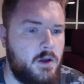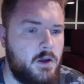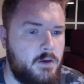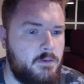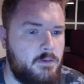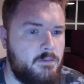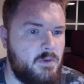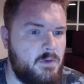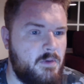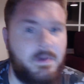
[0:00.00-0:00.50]

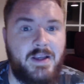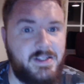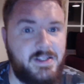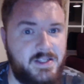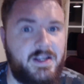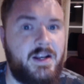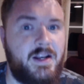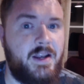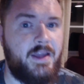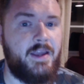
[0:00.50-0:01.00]
But
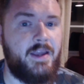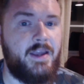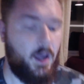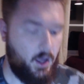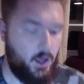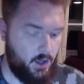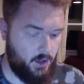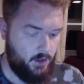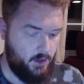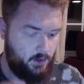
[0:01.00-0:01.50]
basically
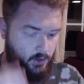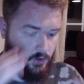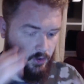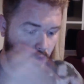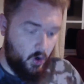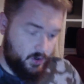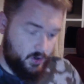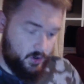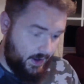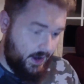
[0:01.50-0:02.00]
a
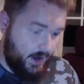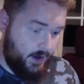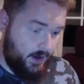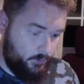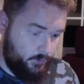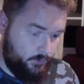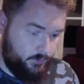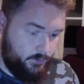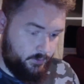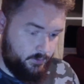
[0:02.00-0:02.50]

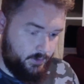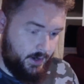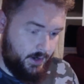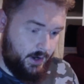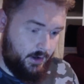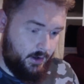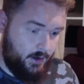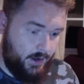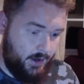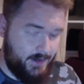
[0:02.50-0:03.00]
knockdown
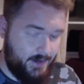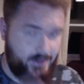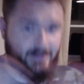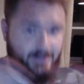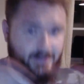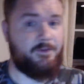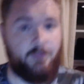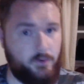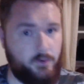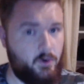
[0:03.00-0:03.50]
and a
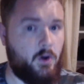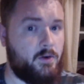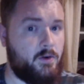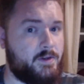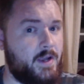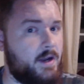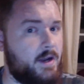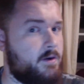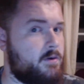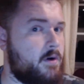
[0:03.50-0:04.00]
different
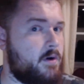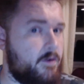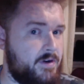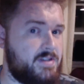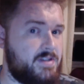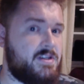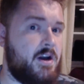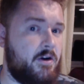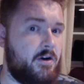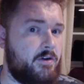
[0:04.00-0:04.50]
knockdown are
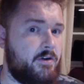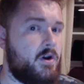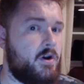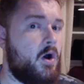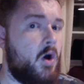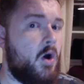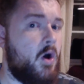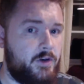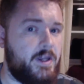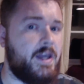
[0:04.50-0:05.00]
its current
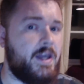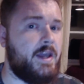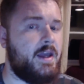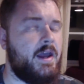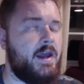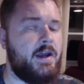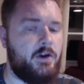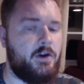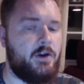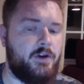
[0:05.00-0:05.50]
on hit
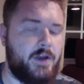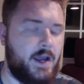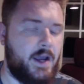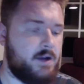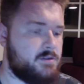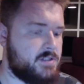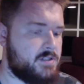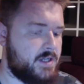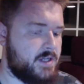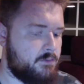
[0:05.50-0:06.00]
and on
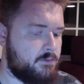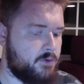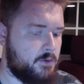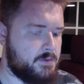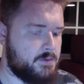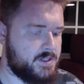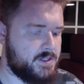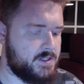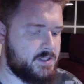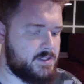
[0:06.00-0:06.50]
counter hit
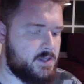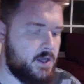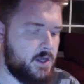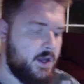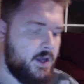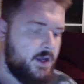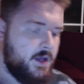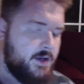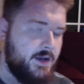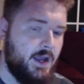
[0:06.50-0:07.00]
properties.
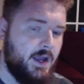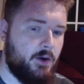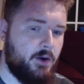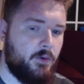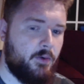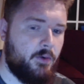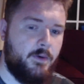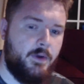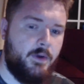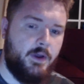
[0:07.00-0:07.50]

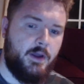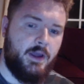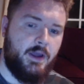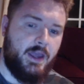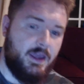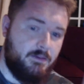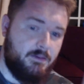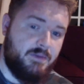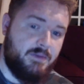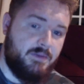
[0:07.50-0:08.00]
Now,
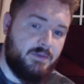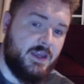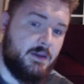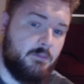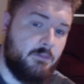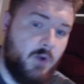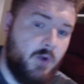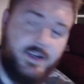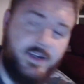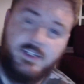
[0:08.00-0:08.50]
it being
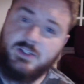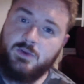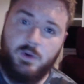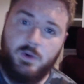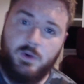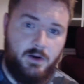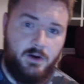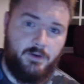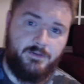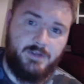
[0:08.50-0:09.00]

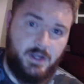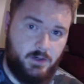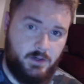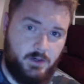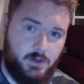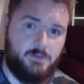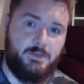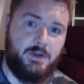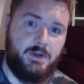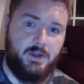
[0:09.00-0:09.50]
-12
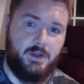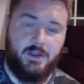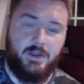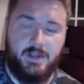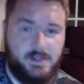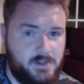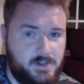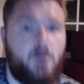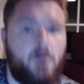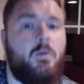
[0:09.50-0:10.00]
tells me that
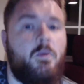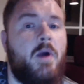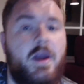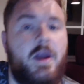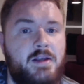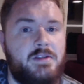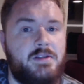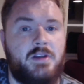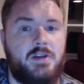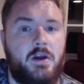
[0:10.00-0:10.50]
there's no way
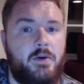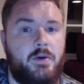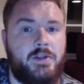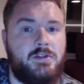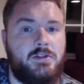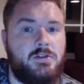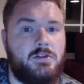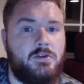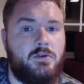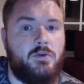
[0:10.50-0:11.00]
it's going
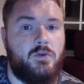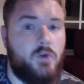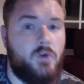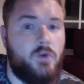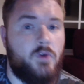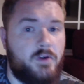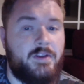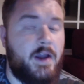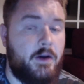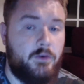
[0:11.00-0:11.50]
to
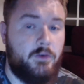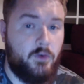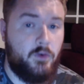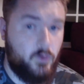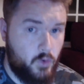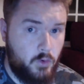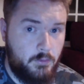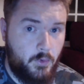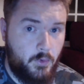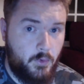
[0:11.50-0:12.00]
knock down on
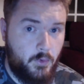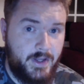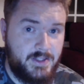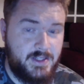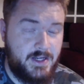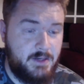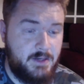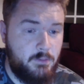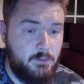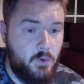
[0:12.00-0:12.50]
normal hit
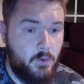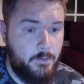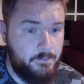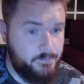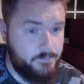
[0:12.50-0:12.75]
anymore.